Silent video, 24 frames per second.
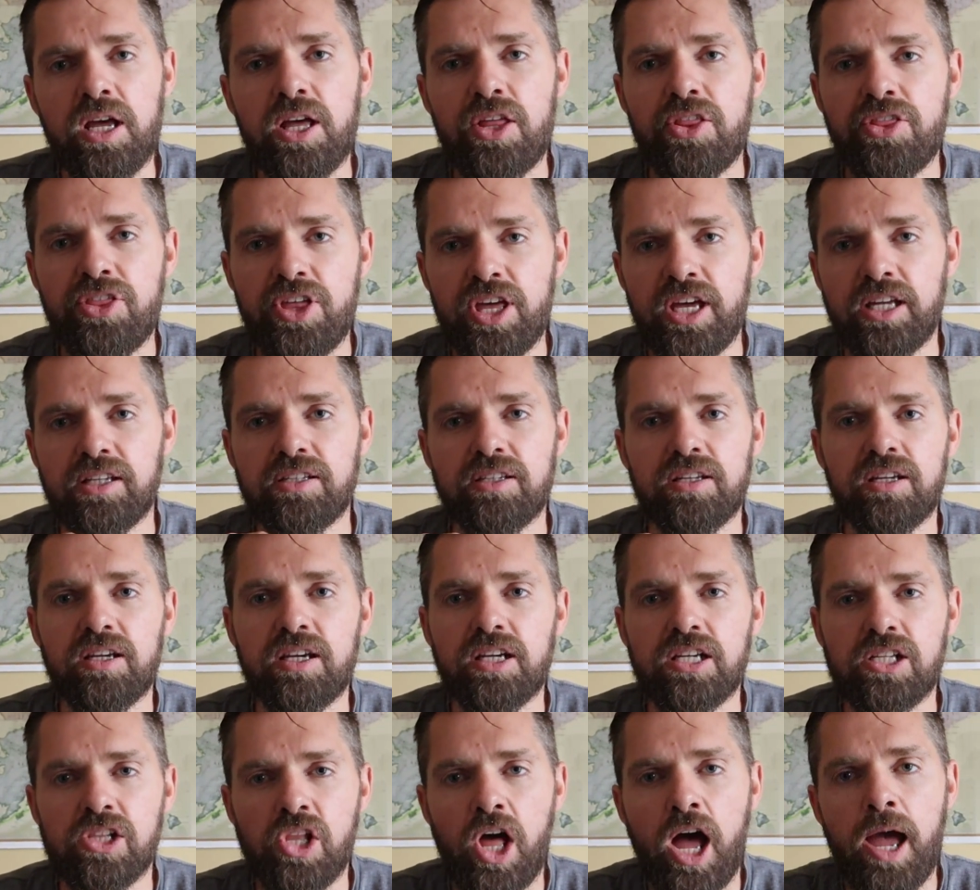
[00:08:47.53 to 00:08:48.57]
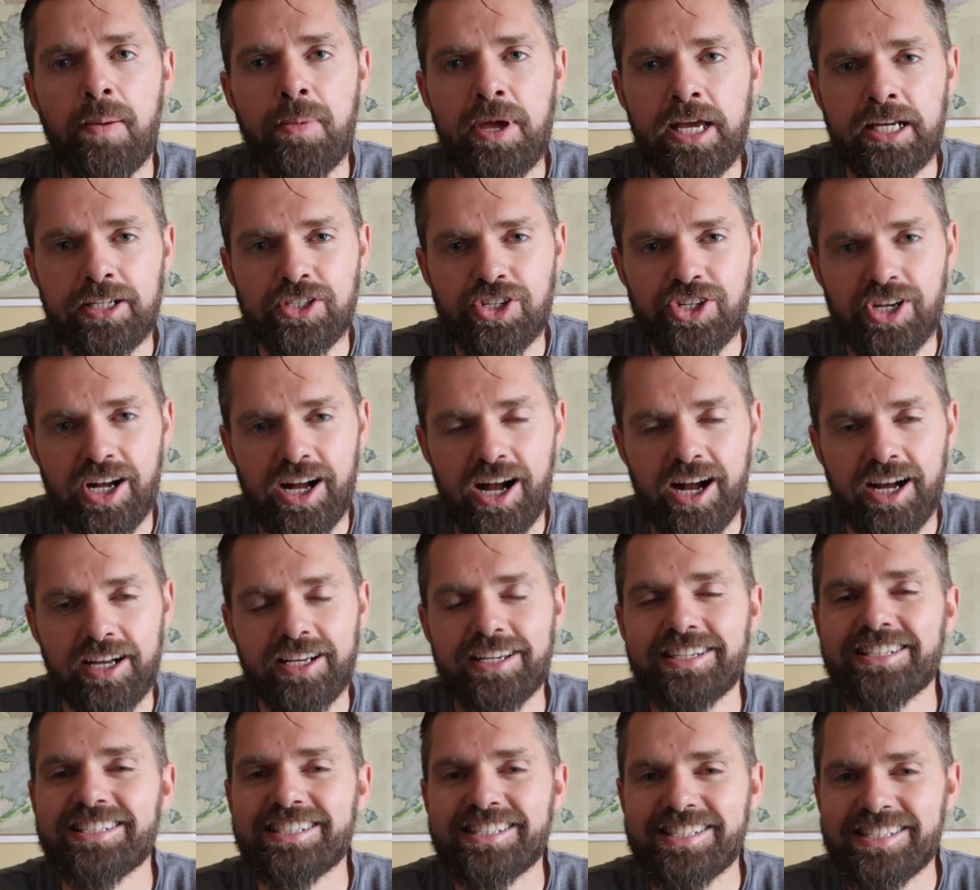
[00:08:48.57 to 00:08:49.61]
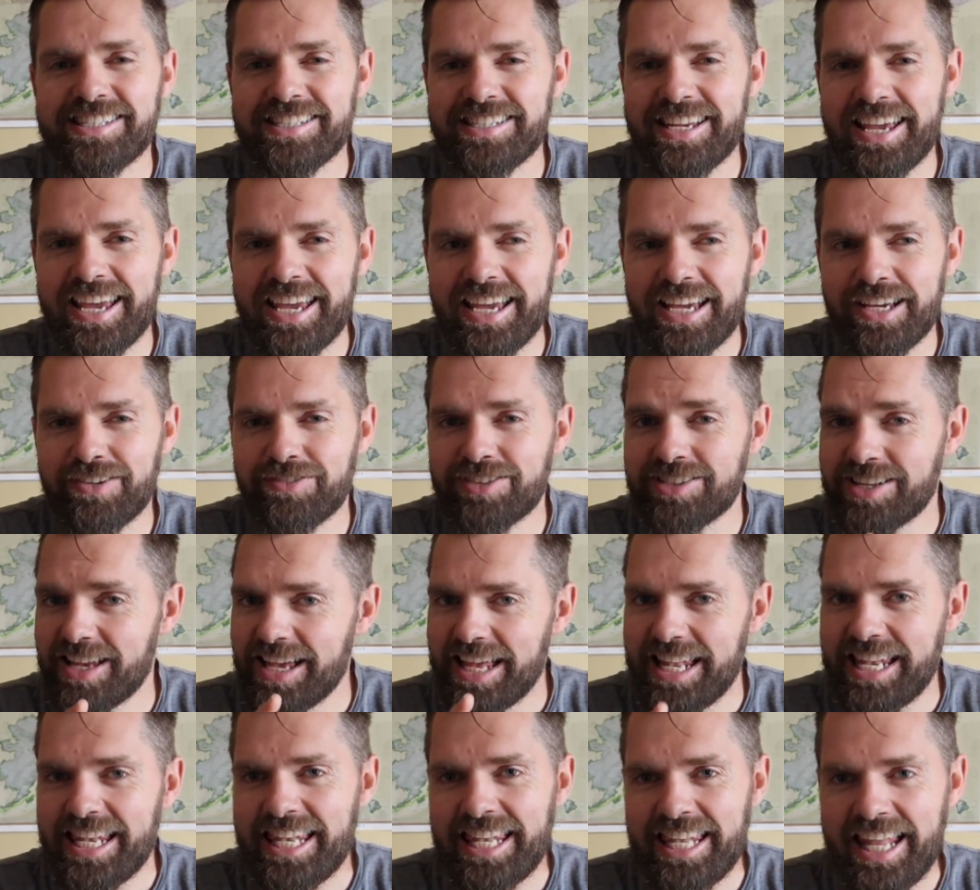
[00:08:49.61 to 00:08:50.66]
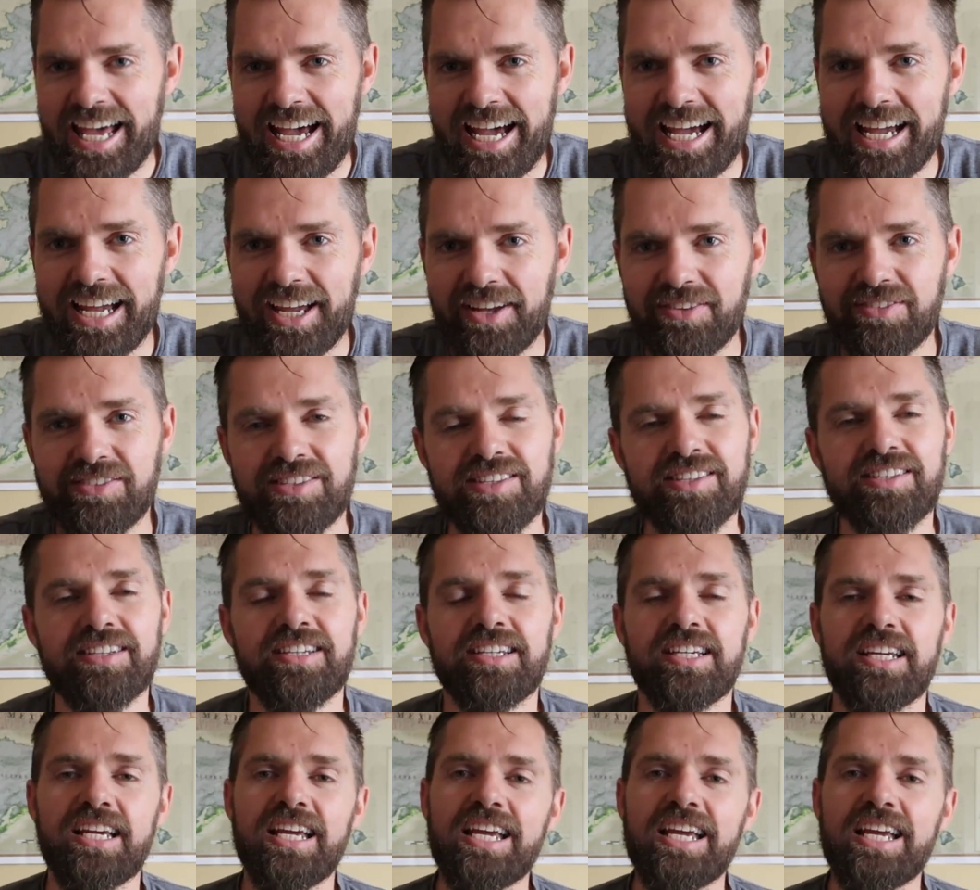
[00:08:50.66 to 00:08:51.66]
that climbing chalk saves lives.